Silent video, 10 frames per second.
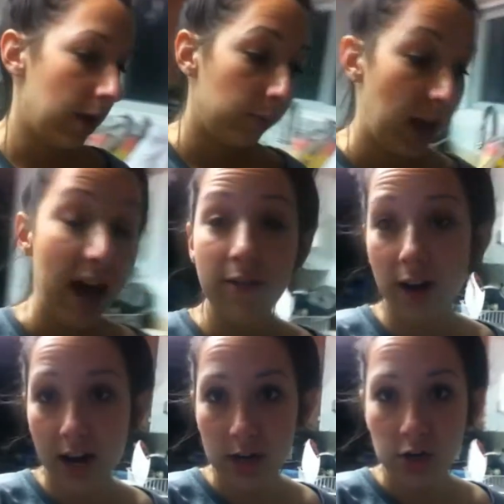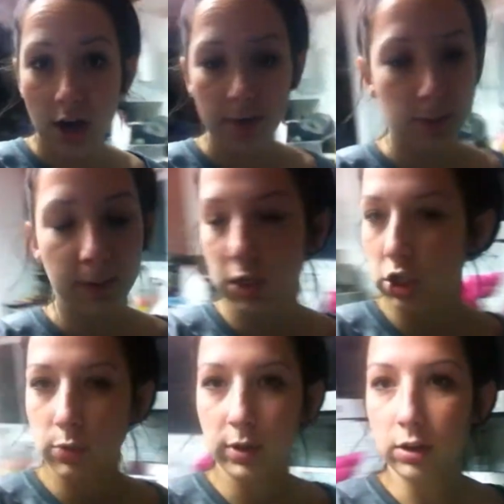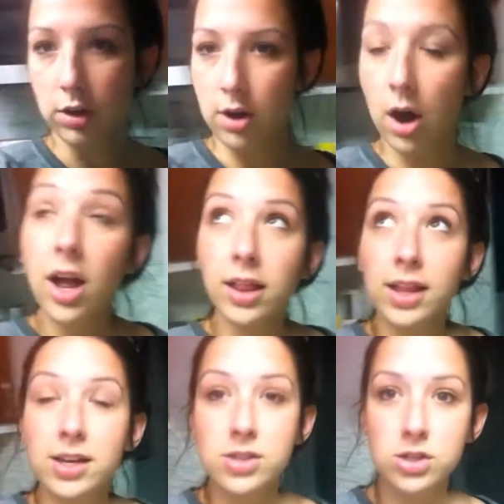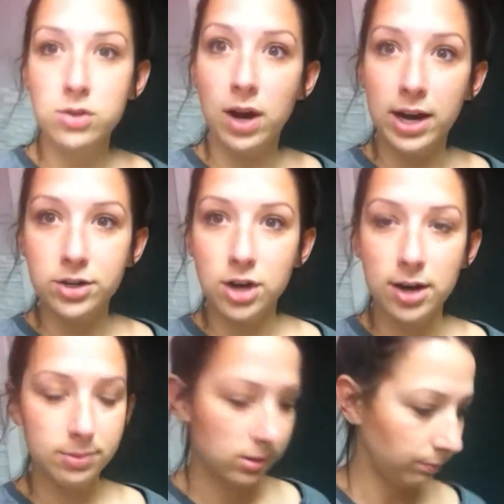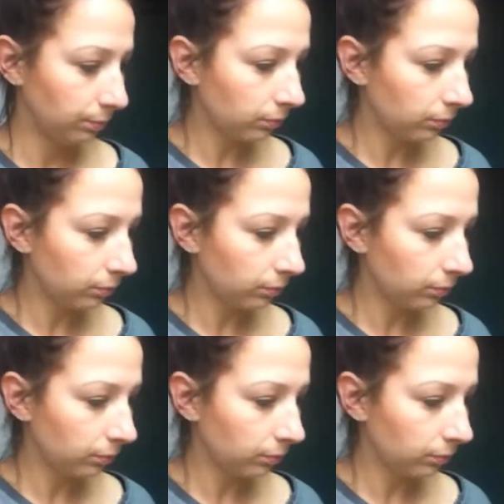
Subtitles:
And we have eye drops, but she will not let us do eye drops.